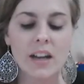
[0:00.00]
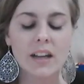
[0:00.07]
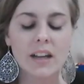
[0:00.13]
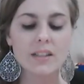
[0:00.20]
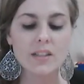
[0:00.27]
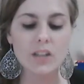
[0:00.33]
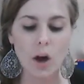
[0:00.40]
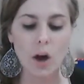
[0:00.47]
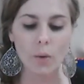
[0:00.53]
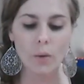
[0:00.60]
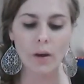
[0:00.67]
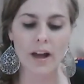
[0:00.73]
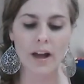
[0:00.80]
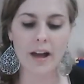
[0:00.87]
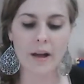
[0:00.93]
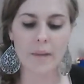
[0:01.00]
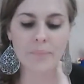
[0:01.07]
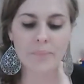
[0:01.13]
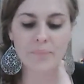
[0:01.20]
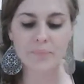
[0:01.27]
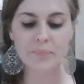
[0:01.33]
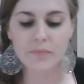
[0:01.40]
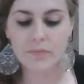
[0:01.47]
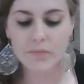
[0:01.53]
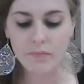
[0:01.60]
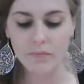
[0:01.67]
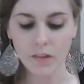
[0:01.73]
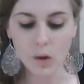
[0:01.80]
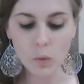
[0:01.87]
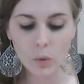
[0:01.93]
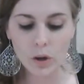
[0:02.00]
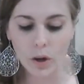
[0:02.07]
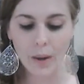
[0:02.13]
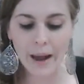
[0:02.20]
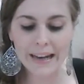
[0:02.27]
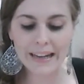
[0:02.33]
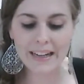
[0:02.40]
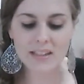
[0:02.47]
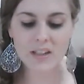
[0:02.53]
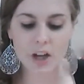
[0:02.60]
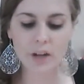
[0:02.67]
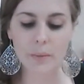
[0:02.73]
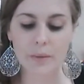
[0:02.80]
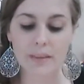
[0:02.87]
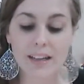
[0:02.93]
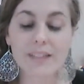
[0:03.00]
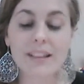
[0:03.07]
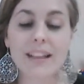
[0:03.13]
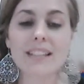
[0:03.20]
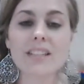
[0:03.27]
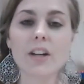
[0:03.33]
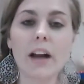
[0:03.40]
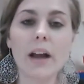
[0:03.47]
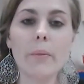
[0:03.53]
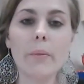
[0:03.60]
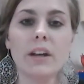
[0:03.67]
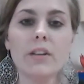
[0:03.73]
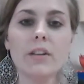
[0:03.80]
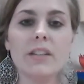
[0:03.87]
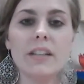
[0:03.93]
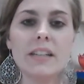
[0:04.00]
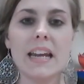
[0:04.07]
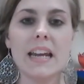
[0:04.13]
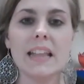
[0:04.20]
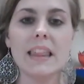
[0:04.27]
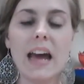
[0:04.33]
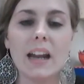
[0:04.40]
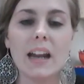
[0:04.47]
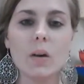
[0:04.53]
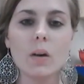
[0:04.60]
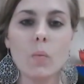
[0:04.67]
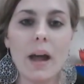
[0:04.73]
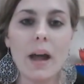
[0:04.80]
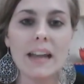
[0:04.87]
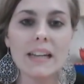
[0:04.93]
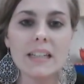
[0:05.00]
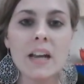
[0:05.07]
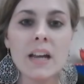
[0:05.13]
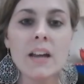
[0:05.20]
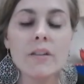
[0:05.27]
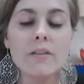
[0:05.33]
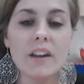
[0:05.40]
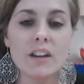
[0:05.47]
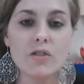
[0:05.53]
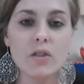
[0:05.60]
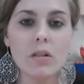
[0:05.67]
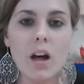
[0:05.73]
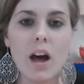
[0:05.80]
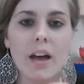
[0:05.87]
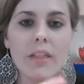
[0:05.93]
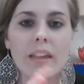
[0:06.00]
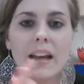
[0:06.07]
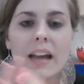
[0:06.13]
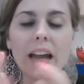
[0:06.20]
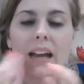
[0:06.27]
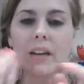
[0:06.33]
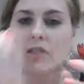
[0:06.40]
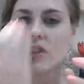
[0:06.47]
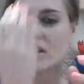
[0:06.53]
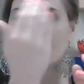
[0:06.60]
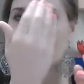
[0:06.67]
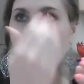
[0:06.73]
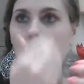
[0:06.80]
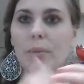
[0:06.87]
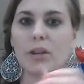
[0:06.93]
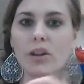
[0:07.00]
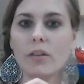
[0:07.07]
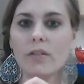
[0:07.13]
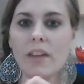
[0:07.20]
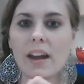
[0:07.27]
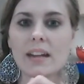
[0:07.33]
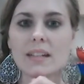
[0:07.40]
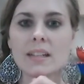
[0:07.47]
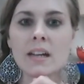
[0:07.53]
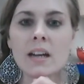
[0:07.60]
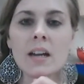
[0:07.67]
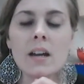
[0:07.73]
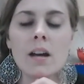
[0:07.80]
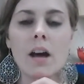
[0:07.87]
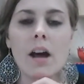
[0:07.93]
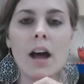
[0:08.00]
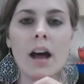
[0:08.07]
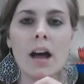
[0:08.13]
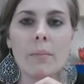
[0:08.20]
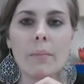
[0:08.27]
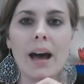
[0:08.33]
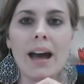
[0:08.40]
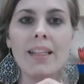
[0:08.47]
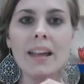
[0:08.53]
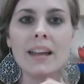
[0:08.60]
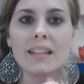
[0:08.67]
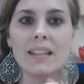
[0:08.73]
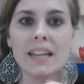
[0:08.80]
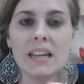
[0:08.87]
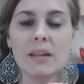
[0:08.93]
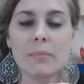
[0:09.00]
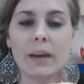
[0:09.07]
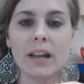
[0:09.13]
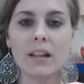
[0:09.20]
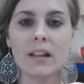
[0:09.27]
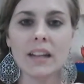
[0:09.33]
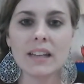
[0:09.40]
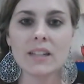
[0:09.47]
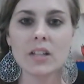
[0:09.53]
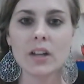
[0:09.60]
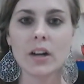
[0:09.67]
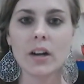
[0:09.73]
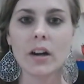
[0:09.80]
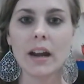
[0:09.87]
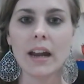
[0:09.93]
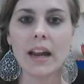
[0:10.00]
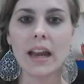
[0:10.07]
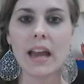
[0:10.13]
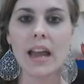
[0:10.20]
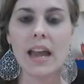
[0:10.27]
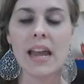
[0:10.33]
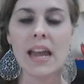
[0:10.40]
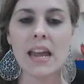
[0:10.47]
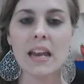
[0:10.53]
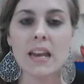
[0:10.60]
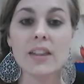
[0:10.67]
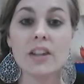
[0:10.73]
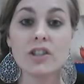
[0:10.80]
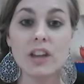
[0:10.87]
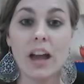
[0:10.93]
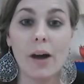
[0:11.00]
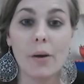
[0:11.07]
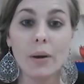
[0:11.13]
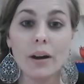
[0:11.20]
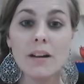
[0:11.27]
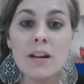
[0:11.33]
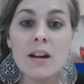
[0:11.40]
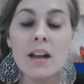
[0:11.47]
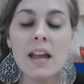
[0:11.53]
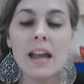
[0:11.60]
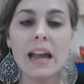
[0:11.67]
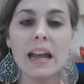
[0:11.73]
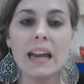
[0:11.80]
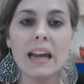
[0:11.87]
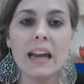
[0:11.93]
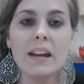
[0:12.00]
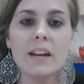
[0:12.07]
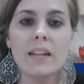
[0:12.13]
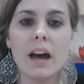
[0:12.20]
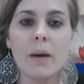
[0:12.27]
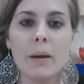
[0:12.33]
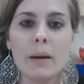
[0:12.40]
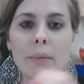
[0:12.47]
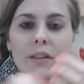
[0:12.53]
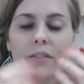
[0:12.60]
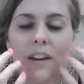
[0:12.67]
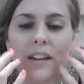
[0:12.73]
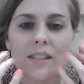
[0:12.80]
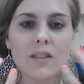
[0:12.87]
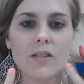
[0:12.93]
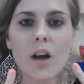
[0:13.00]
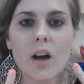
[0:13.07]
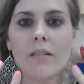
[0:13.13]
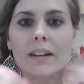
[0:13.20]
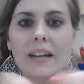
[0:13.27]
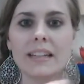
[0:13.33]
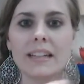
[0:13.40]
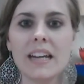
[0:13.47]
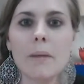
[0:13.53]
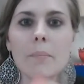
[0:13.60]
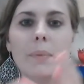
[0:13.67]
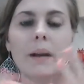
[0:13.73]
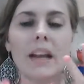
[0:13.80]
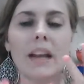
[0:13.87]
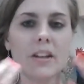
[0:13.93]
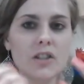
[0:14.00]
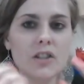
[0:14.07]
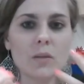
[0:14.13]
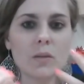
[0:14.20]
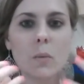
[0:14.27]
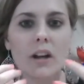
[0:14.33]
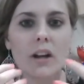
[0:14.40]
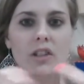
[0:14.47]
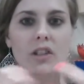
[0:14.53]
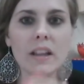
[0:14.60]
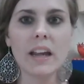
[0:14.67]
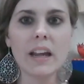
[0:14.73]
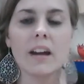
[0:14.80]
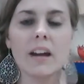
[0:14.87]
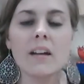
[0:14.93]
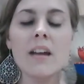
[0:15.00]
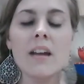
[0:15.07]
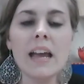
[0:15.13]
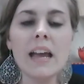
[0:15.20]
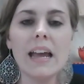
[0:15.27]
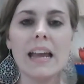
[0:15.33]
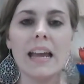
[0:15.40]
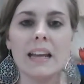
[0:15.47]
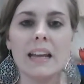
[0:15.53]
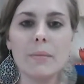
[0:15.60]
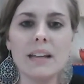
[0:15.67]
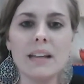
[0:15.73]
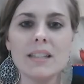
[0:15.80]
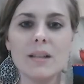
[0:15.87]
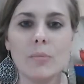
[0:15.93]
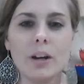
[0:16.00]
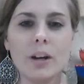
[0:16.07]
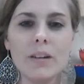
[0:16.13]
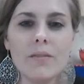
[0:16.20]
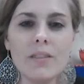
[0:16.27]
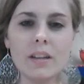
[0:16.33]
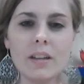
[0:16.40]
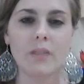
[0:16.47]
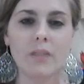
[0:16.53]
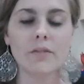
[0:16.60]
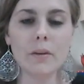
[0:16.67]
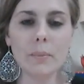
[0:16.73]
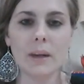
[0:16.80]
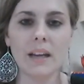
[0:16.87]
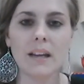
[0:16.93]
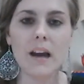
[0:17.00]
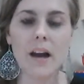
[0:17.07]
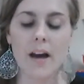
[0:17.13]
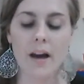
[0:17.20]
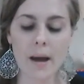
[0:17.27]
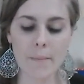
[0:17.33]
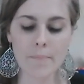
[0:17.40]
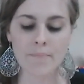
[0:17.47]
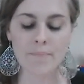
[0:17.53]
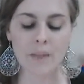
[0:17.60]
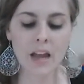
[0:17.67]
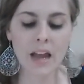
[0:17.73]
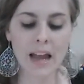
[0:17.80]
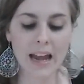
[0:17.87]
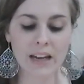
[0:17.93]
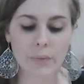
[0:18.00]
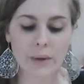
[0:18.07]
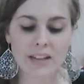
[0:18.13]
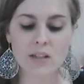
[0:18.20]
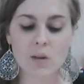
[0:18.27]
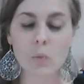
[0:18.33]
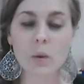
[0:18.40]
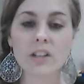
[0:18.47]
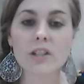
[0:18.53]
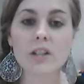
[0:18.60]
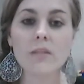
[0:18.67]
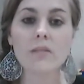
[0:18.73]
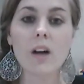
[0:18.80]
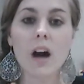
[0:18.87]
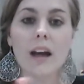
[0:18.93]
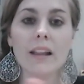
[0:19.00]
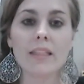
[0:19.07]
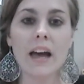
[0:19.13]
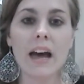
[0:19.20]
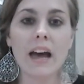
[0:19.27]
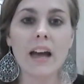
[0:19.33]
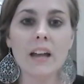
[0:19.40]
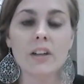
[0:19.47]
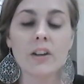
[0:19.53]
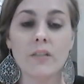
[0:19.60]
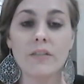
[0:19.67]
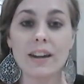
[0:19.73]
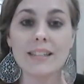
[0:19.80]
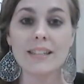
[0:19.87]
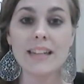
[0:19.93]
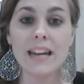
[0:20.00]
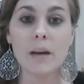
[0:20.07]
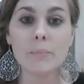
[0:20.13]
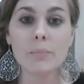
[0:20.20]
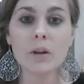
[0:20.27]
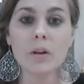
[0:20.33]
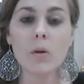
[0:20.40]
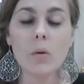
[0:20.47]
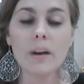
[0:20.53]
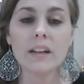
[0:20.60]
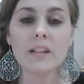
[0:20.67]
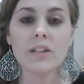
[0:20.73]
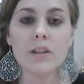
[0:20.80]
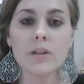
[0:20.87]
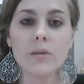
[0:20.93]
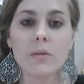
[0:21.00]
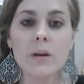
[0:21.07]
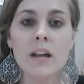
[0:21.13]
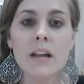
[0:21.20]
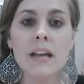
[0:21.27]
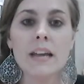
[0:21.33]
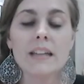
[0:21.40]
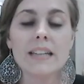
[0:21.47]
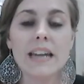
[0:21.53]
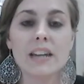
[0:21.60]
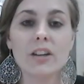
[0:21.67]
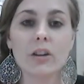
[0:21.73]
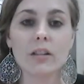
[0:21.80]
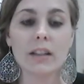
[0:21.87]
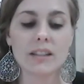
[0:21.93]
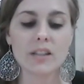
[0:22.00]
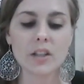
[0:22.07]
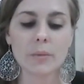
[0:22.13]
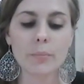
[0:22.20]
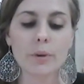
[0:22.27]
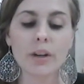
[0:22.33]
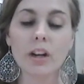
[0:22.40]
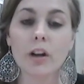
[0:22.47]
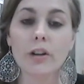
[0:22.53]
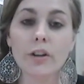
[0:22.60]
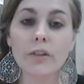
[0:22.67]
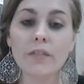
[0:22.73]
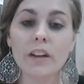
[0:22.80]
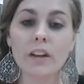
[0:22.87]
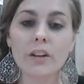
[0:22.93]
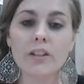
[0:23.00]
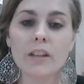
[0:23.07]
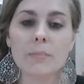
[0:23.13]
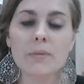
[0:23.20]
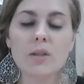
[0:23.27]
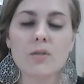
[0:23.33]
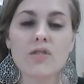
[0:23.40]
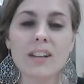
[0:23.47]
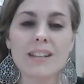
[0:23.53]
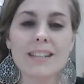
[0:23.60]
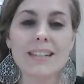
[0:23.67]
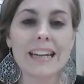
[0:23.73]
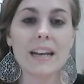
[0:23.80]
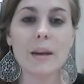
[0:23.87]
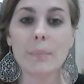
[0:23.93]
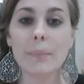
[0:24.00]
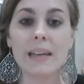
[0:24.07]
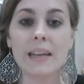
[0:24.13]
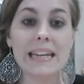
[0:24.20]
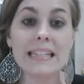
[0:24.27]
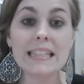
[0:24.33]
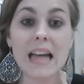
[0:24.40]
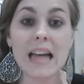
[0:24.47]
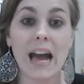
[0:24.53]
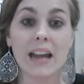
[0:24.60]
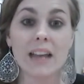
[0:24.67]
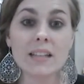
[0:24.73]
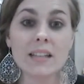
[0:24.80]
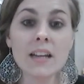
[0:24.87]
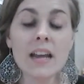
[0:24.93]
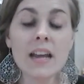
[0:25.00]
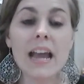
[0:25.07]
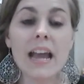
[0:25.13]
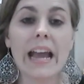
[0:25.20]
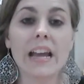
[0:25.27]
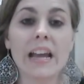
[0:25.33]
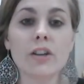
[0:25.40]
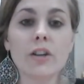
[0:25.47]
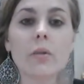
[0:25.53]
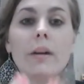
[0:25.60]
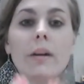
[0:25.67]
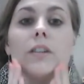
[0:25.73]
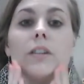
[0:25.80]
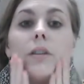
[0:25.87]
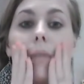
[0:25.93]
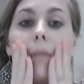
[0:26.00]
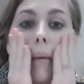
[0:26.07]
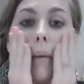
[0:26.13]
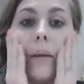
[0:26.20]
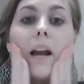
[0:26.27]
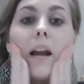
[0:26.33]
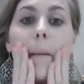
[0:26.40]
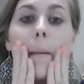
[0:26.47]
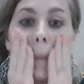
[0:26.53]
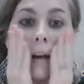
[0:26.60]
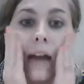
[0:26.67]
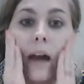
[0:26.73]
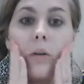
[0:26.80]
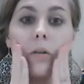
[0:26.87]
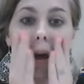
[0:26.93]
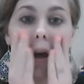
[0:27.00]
So we'll go ahead and get started with the cleanser. I want you to take that wet facial cloth and kind of just dampen your face. I like to keep my cleanser in the shower, and that way my face is already damp and I can just wash in there, and it makes it more convenient for me. Anyway, so once you've got your face damp, you're going to take your cleanser and put it on your fingertips. You just need a pea size, and you're going to rub it up and out